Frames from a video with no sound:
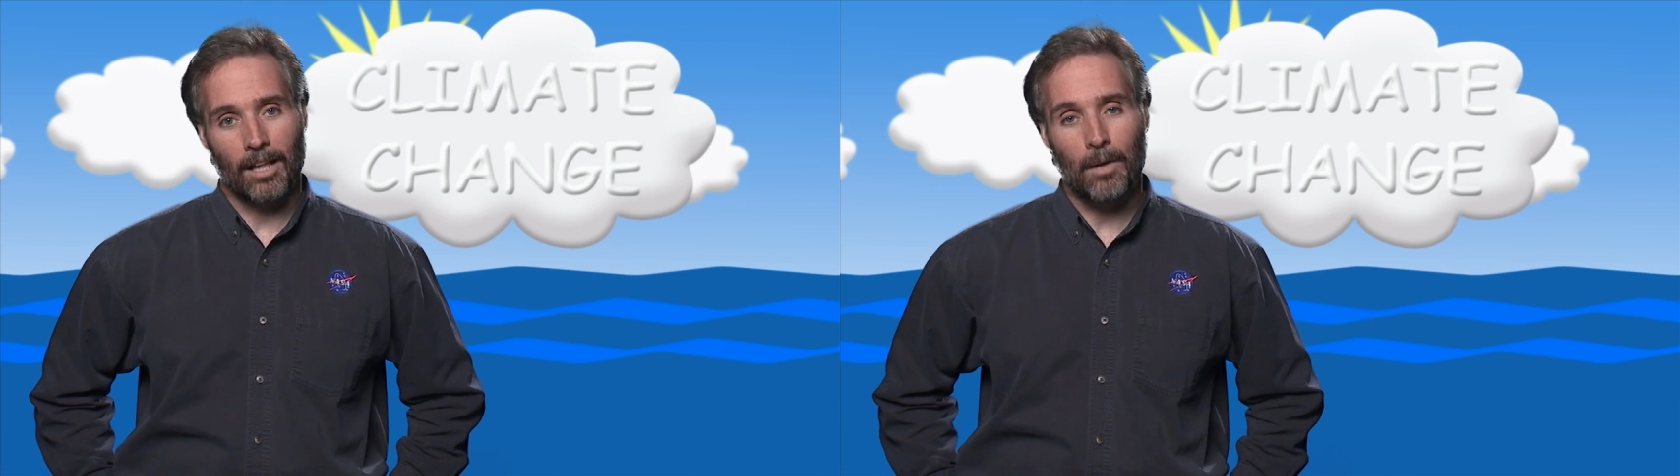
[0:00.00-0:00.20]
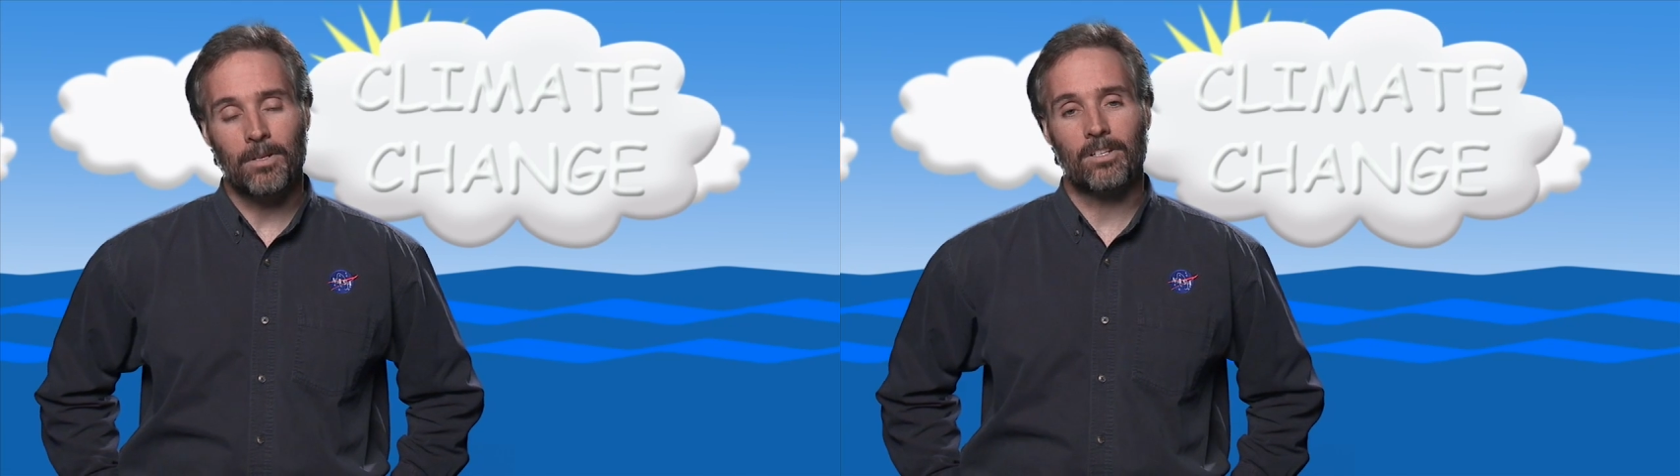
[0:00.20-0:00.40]

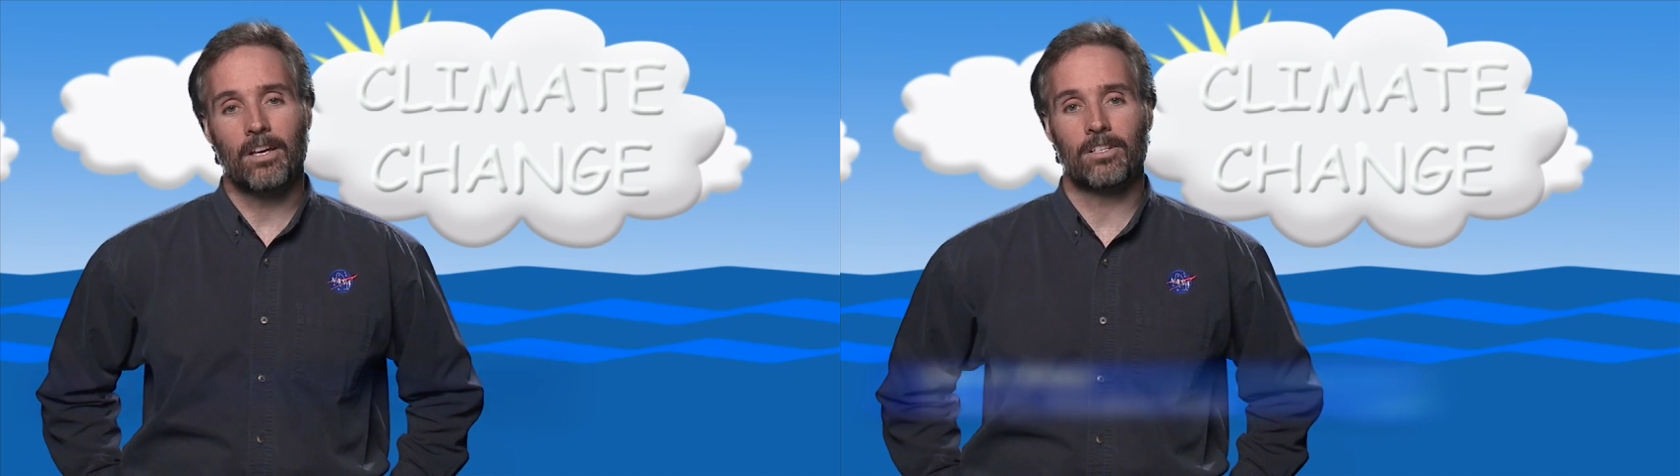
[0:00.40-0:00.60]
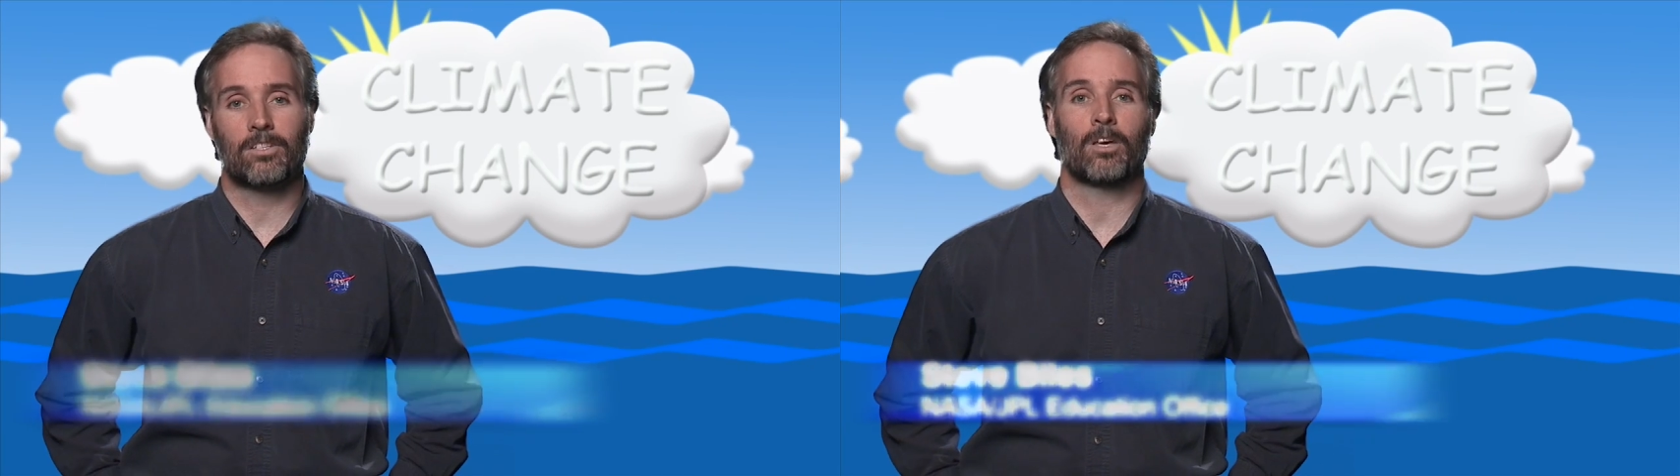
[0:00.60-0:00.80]
climate
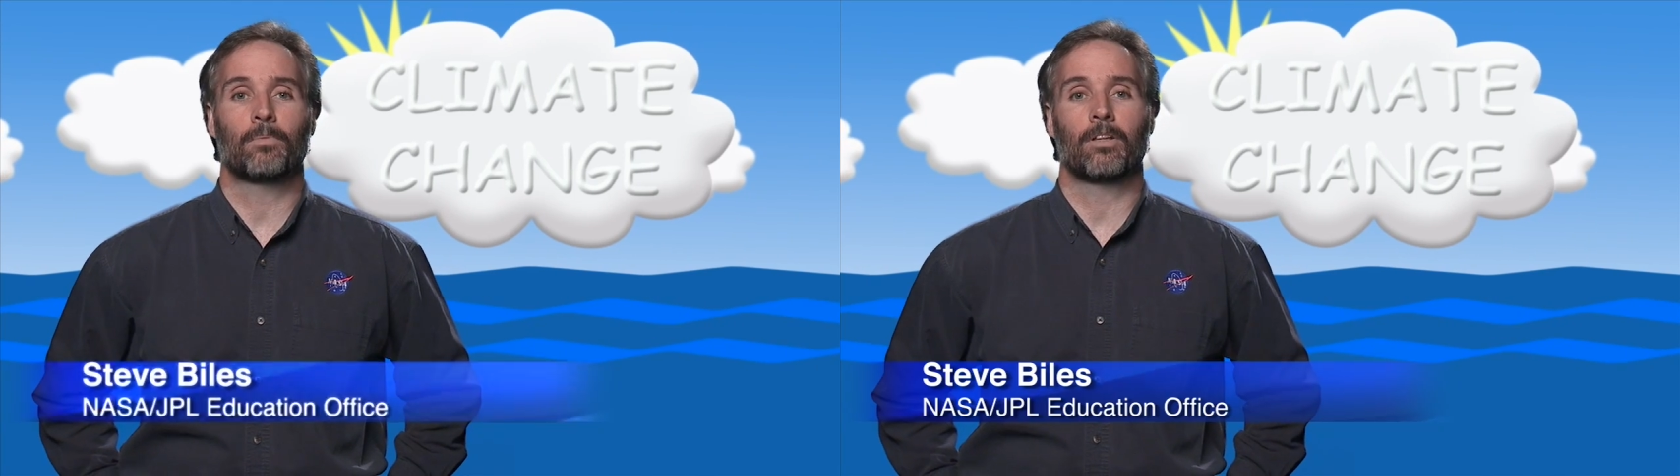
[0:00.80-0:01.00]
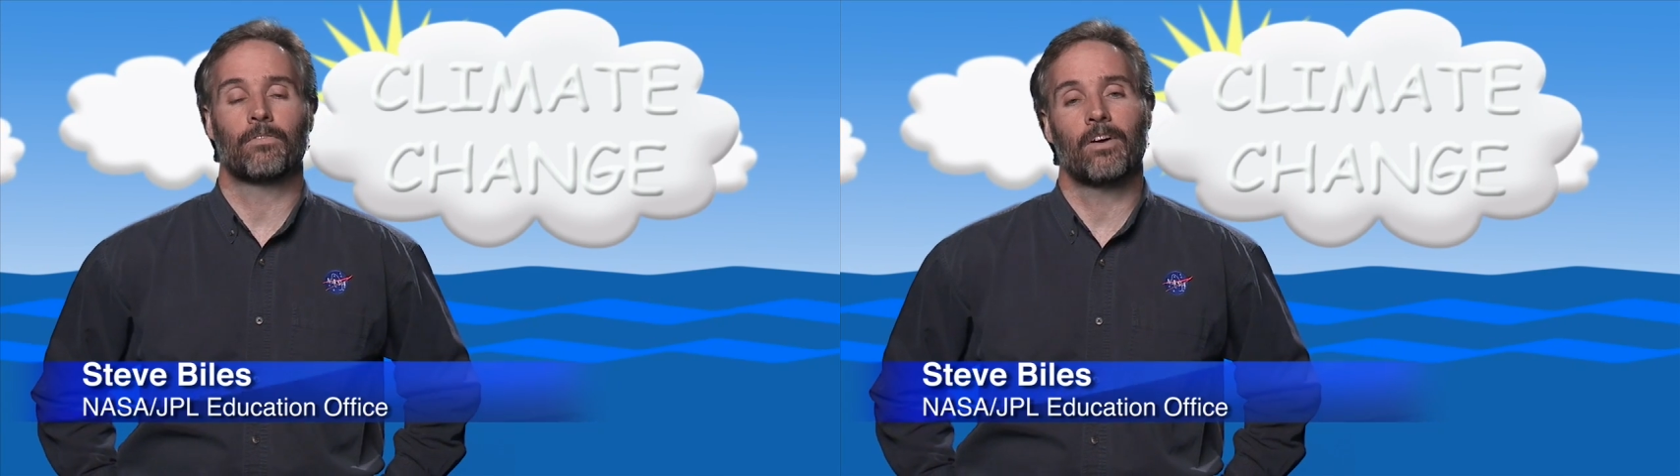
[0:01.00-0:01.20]
change is
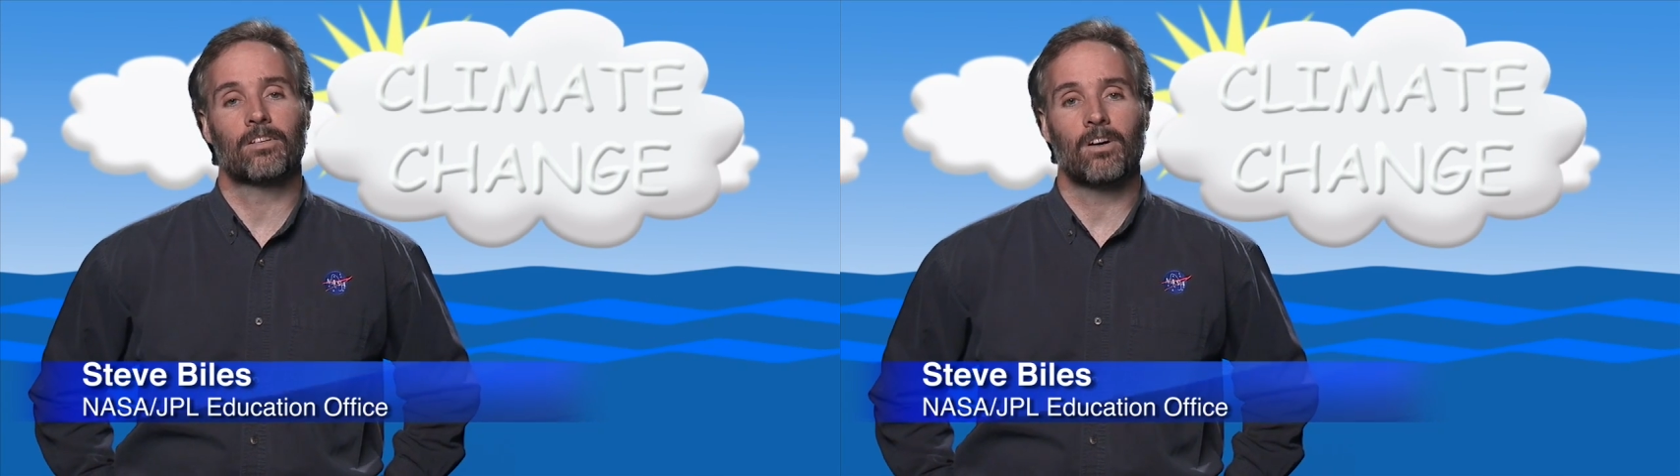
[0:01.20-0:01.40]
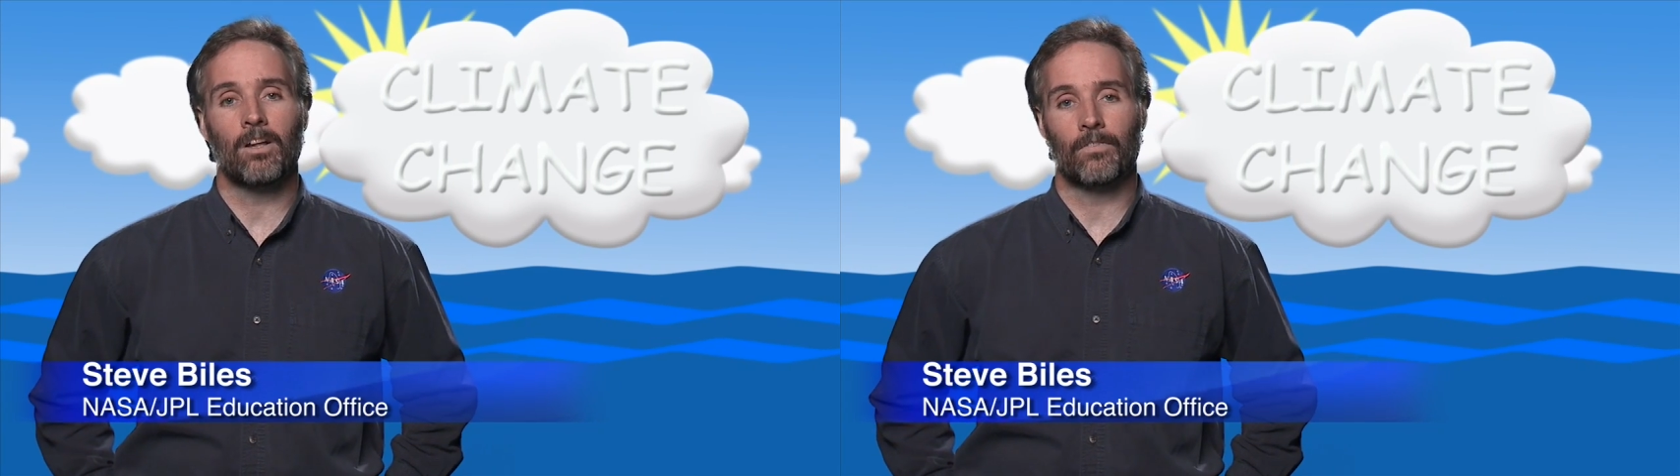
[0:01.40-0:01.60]
something that
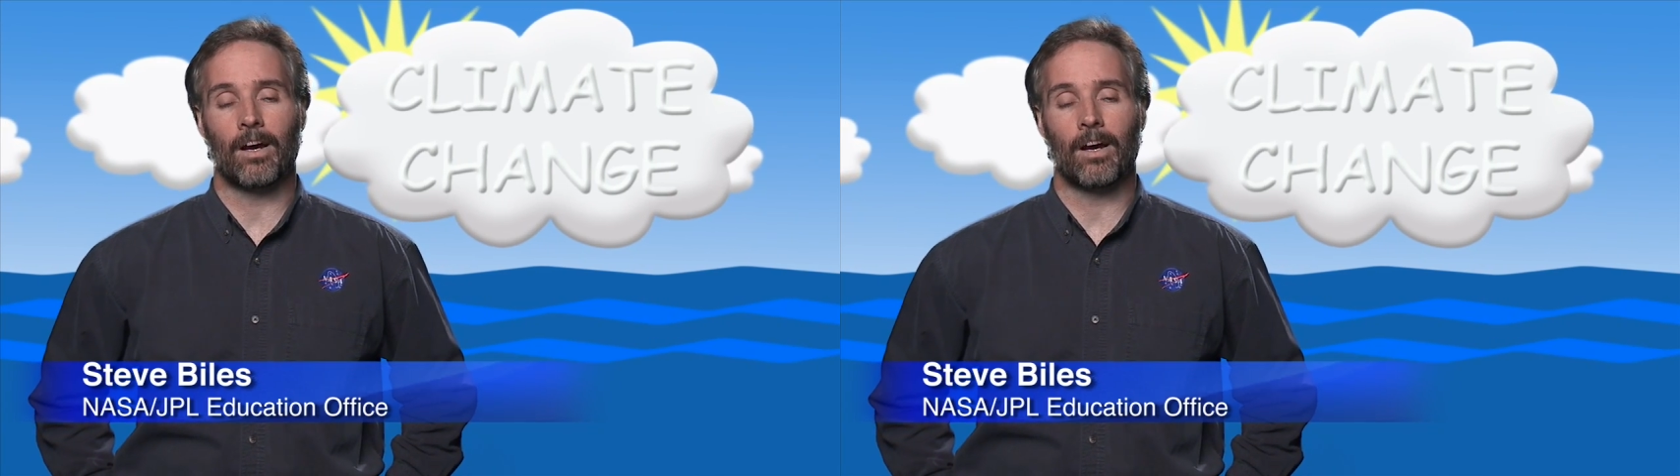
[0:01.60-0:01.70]
affects all of